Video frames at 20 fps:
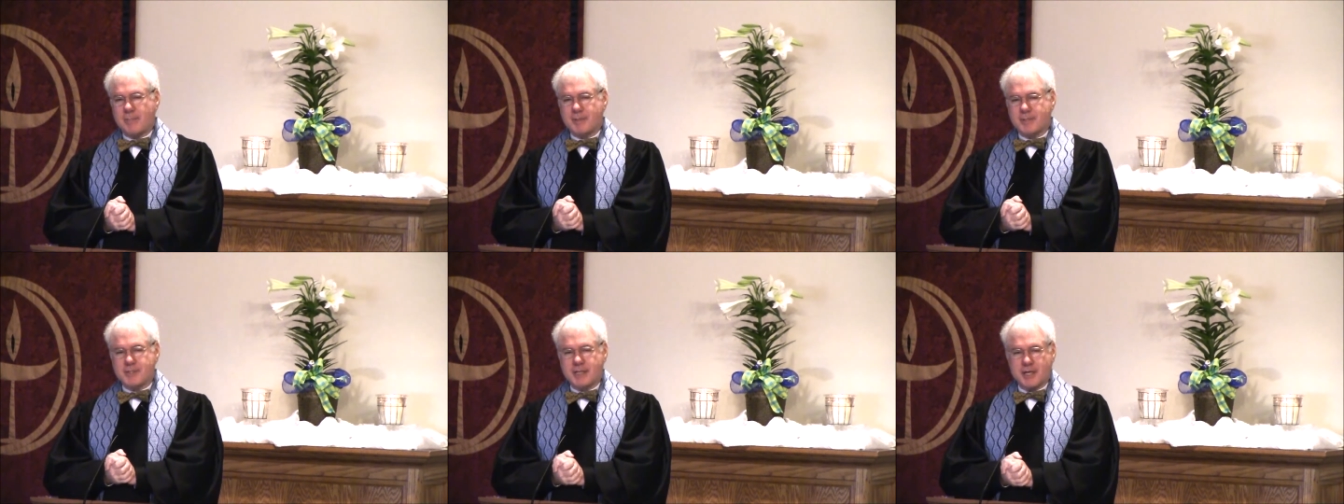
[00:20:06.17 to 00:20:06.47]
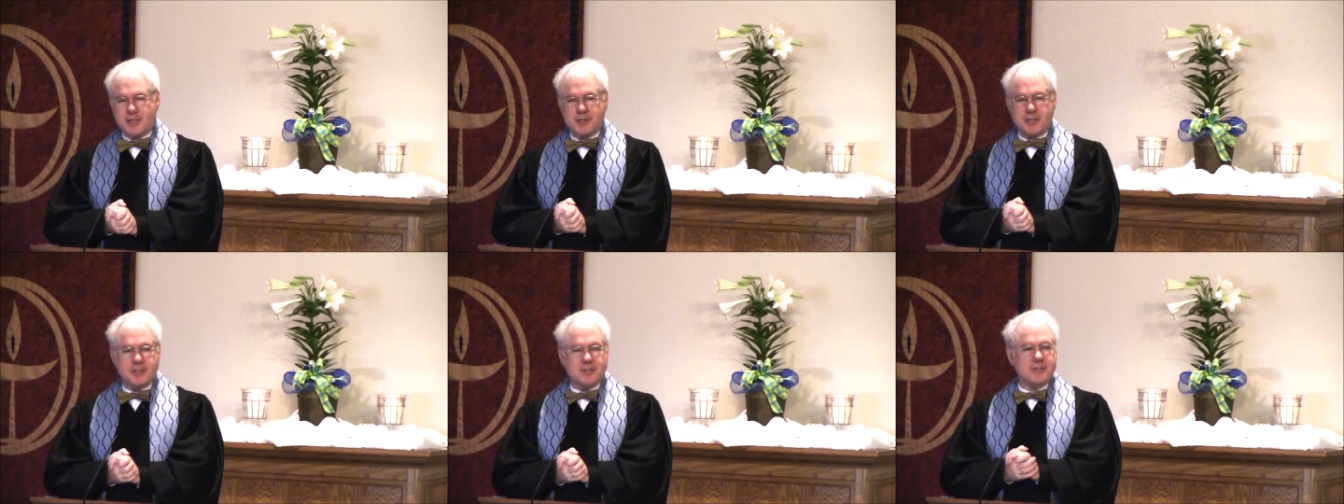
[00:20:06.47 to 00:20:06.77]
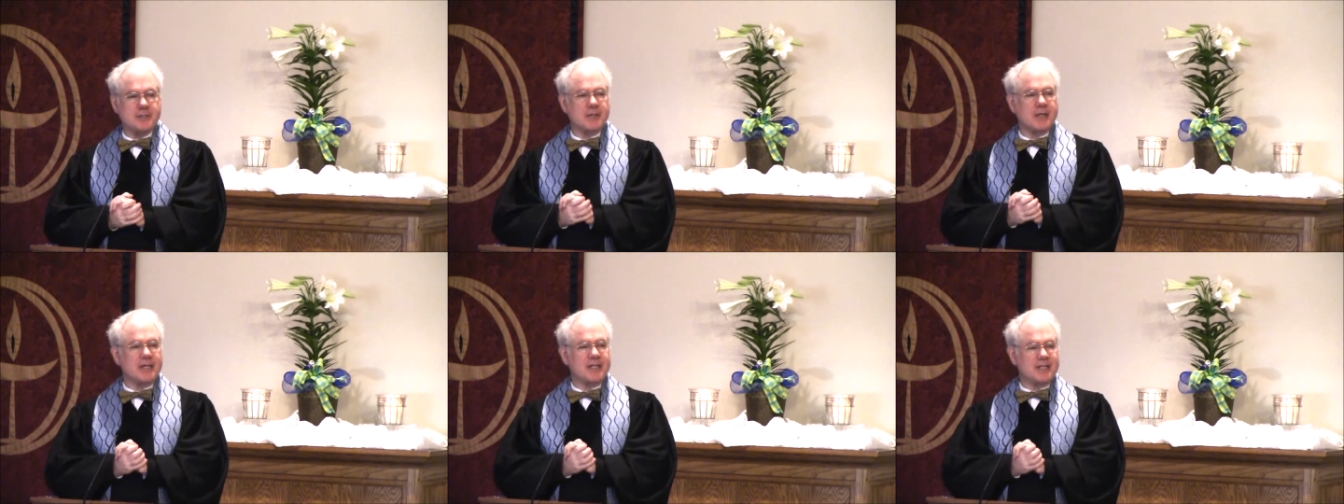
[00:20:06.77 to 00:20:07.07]

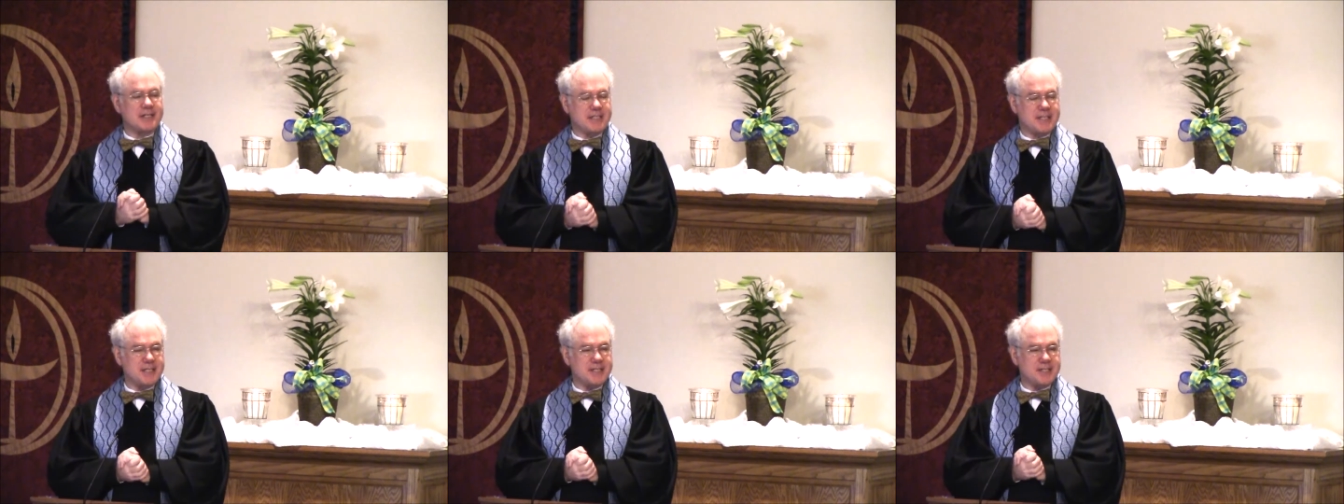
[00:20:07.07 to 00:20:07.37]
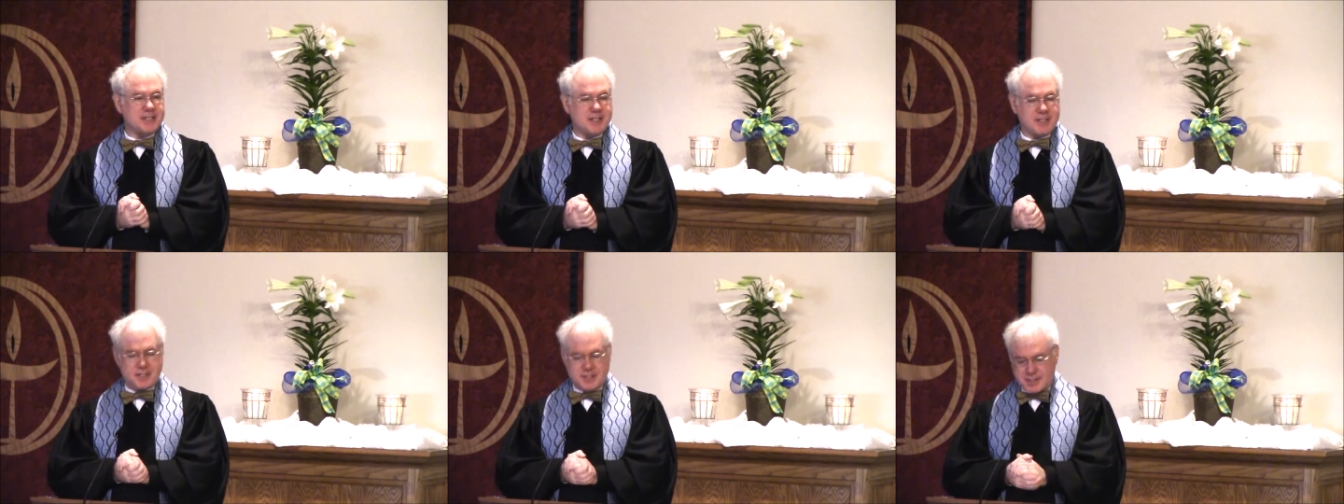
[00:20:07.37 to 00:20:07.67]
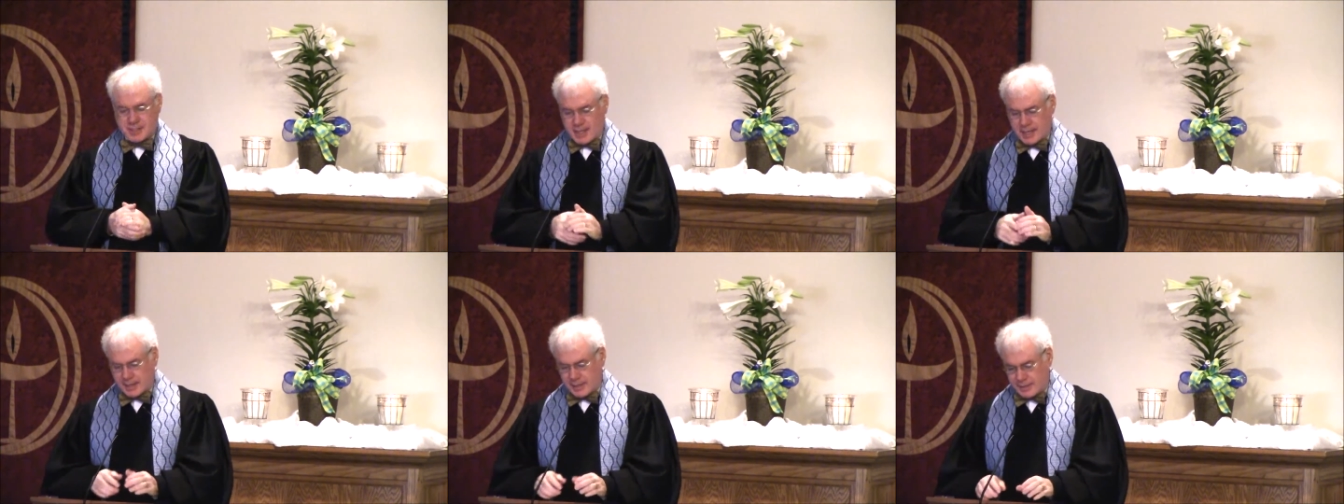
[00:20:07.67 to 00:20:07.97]
possessions a distant
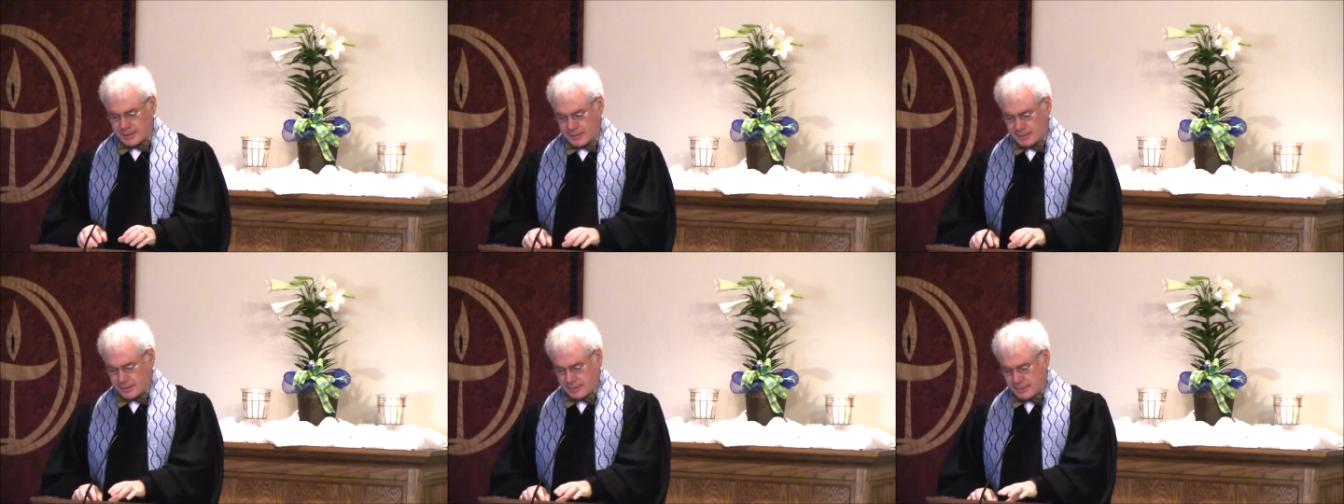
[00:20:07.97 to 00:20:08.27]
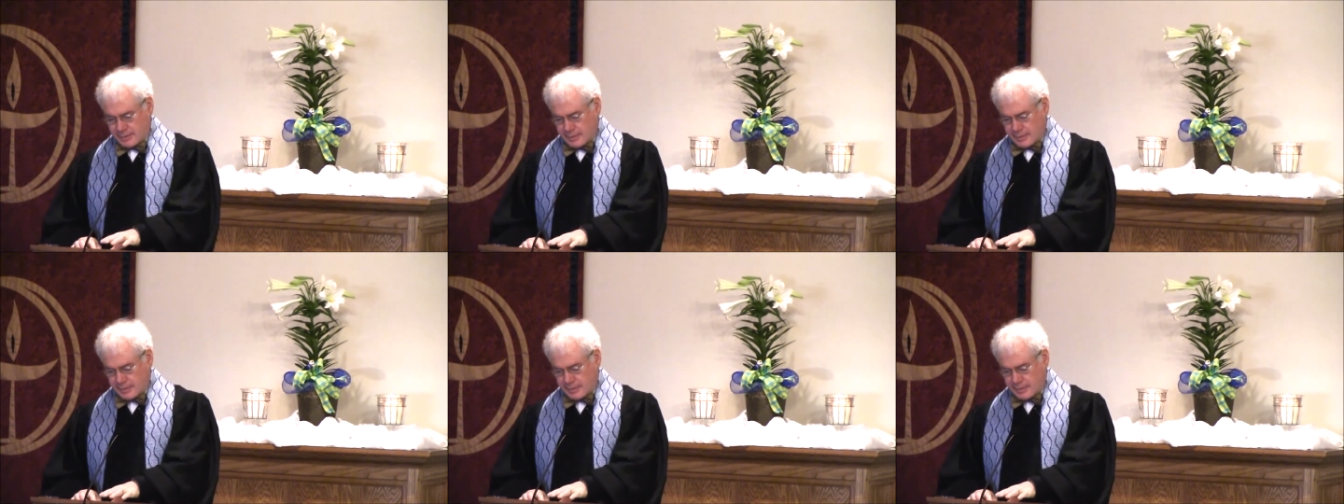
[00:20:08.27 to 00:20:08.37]
second.